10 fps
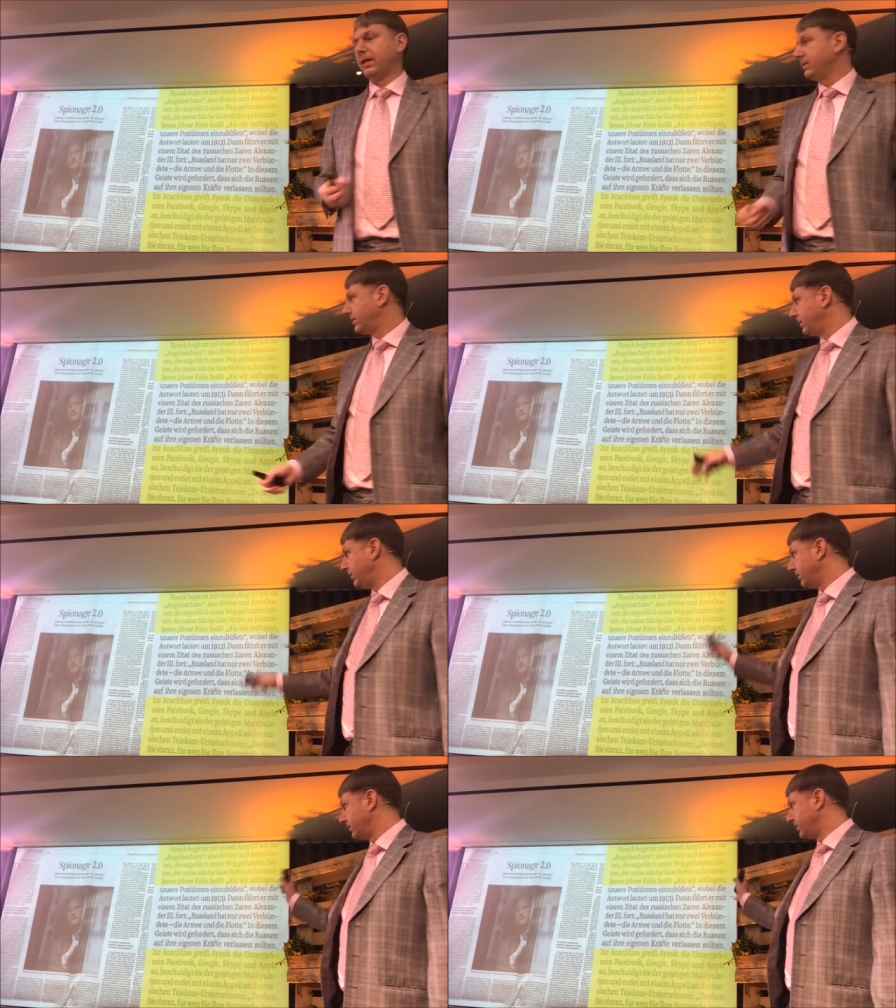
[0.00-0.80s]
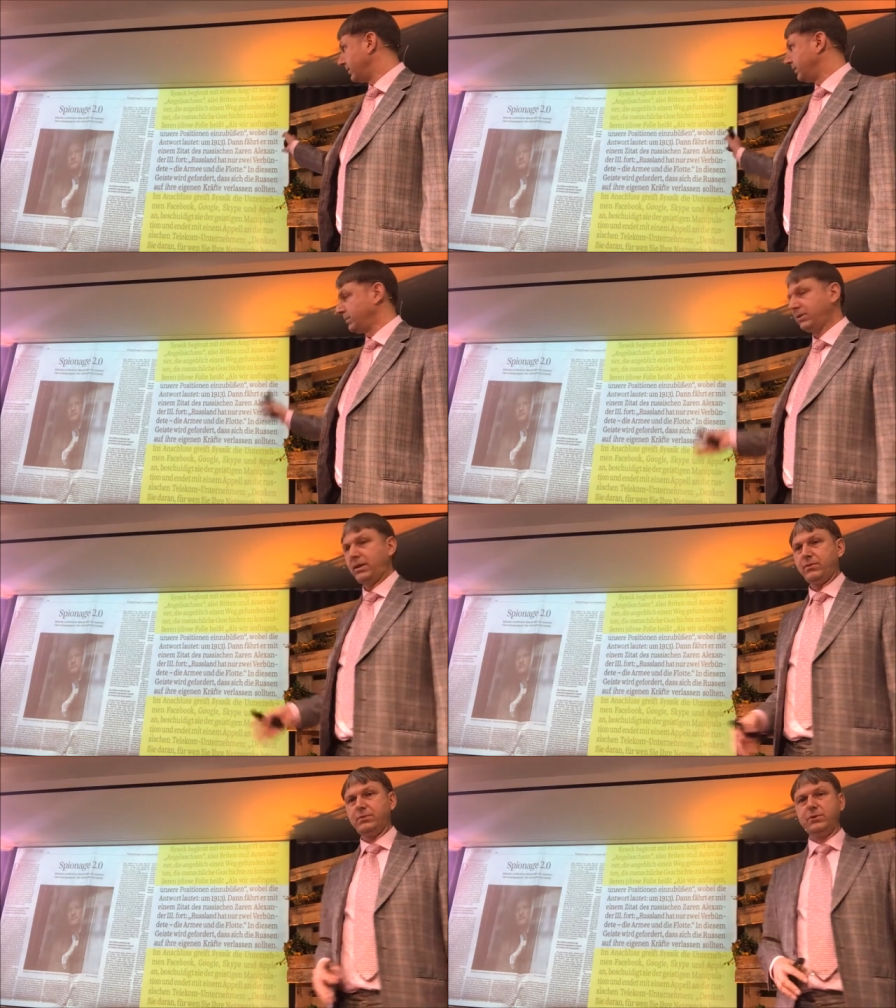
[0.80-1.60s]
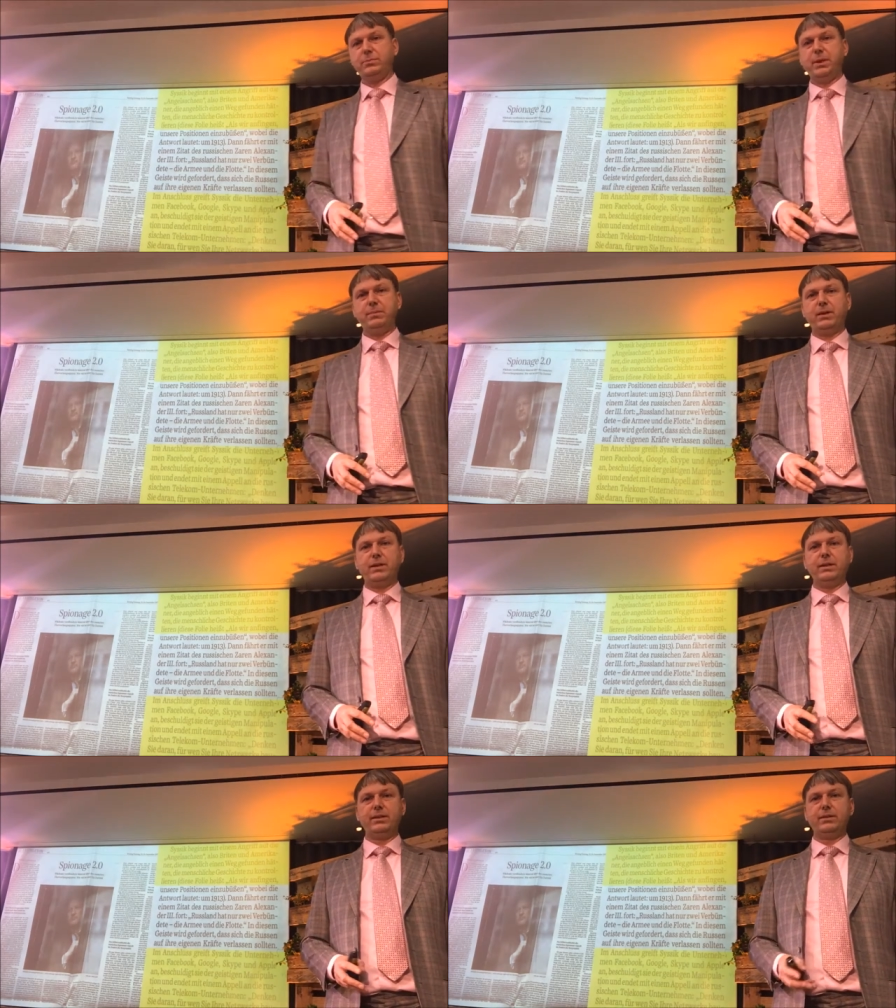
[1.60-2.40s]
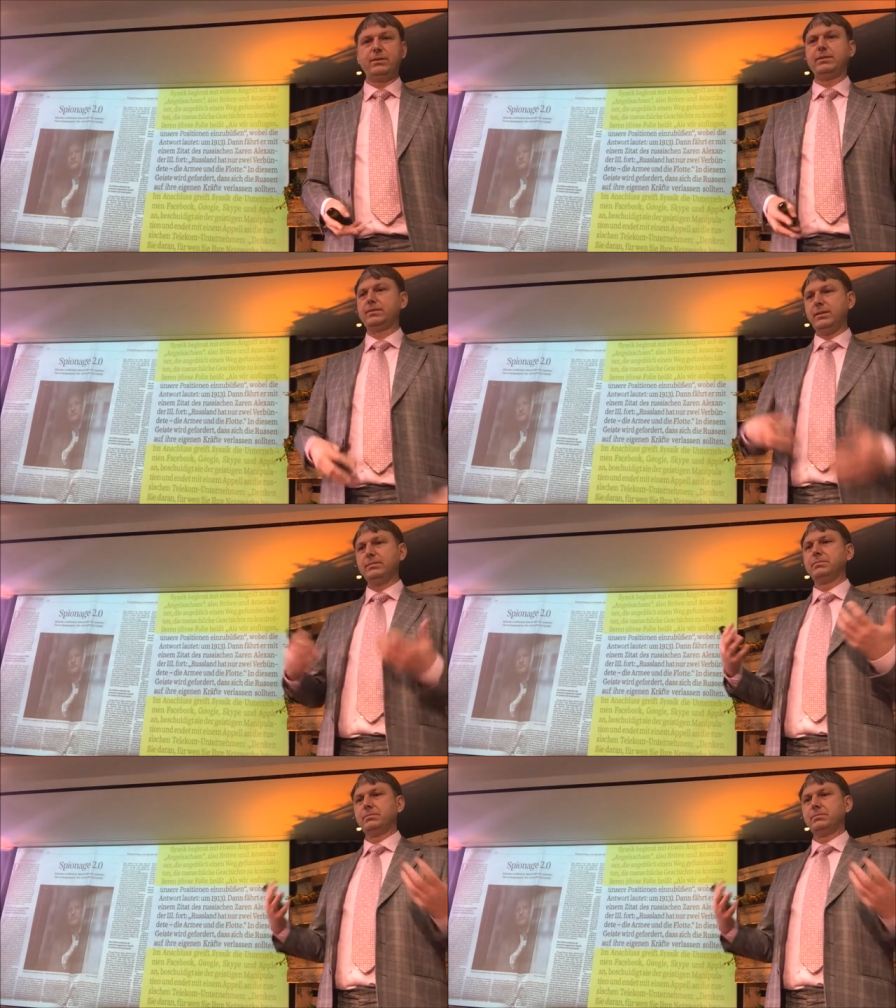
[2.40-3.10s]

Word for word: and here a number of newspaper articles that